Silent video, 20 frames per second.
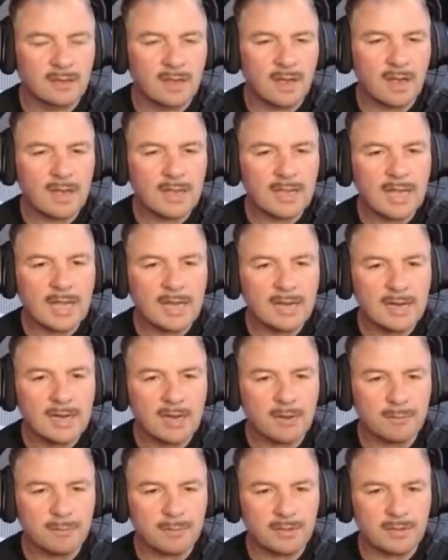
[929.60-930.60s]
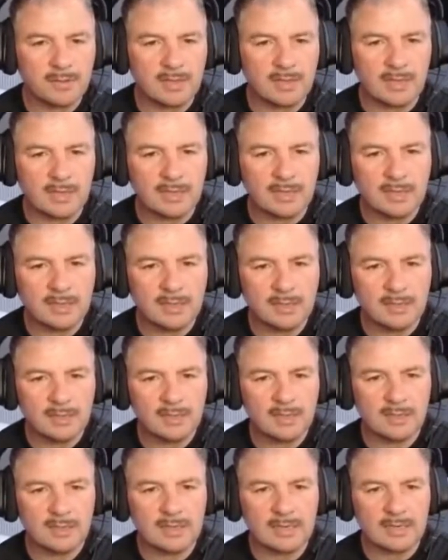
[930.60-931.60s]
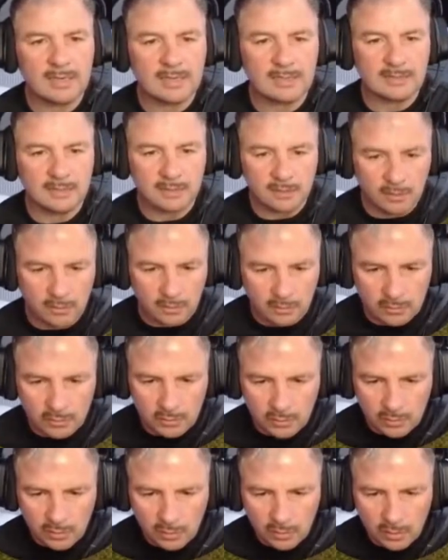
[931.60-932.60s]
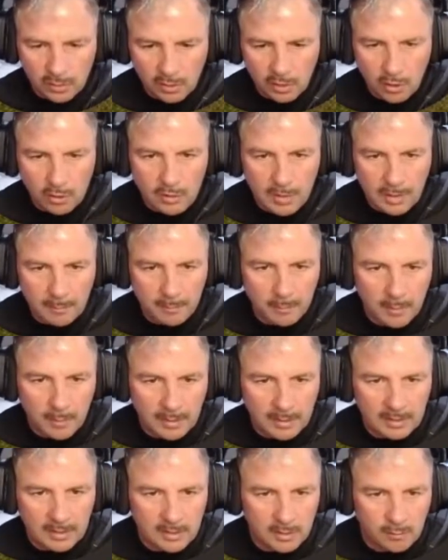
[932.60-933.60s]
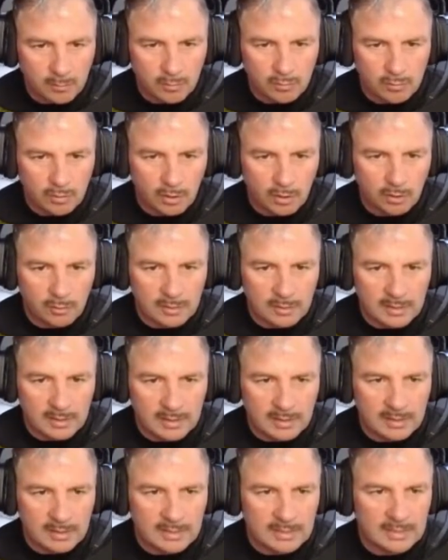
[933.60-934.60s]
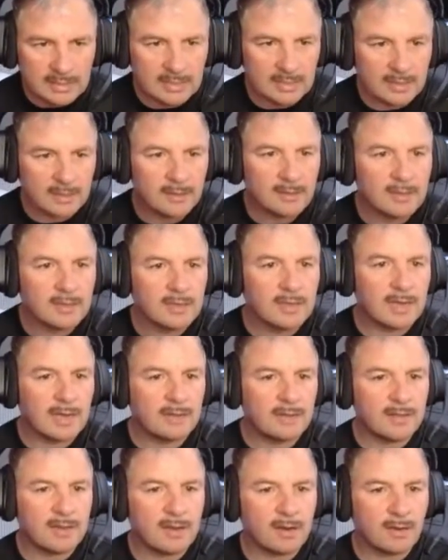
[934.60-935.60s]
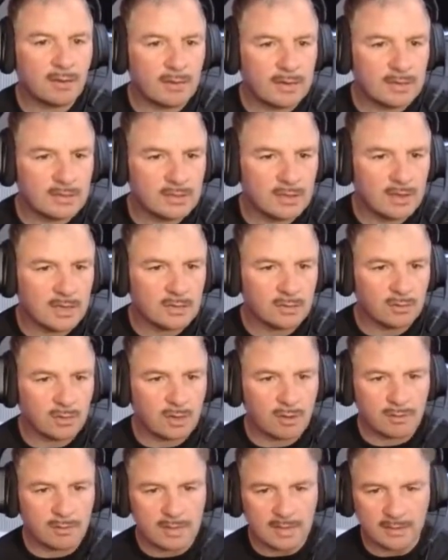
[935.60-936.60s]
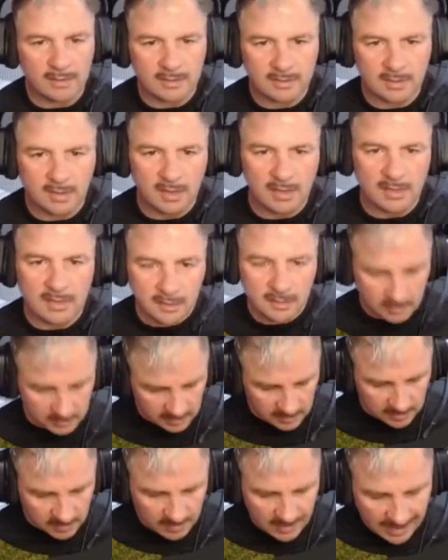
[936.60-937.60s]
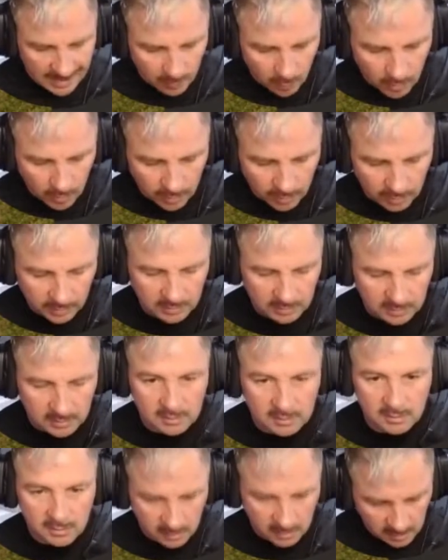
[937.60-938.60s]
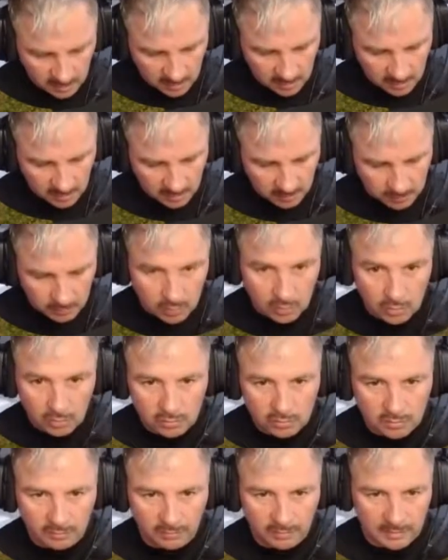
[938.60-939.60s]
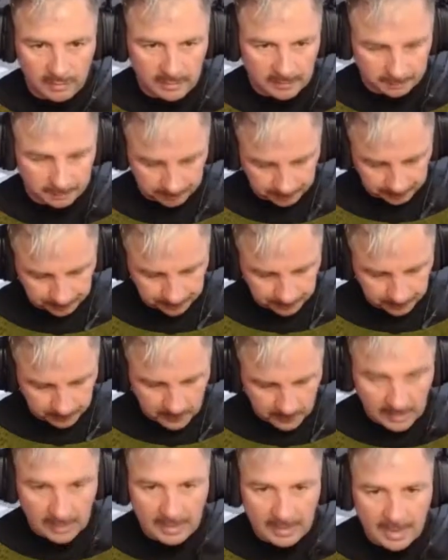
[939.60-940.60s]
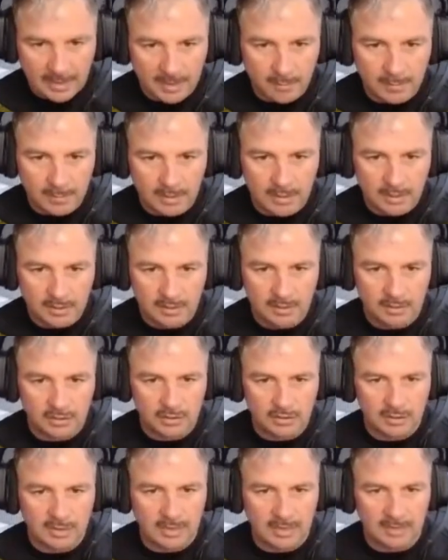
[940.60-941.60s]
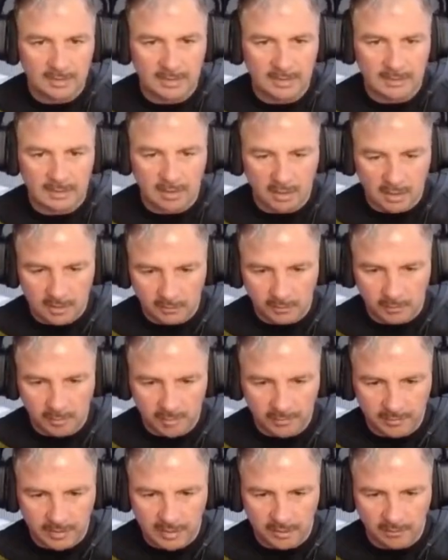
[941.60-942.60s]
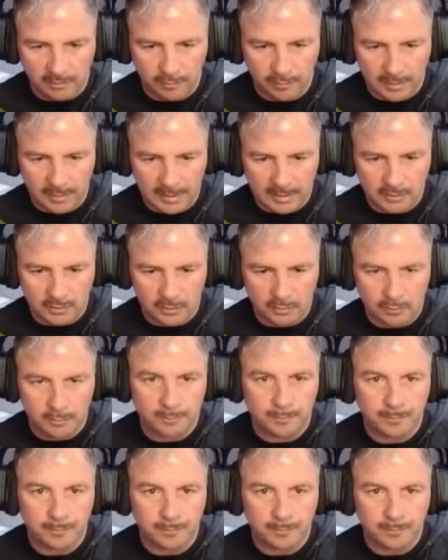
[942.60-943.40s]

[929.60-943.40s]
I can't help but think it needs to do the load up quicker, so we'll go here and here, and then a green science will go on the other side. So that works beautifully. Okay, and then we can just collect these guys from over here if we need to.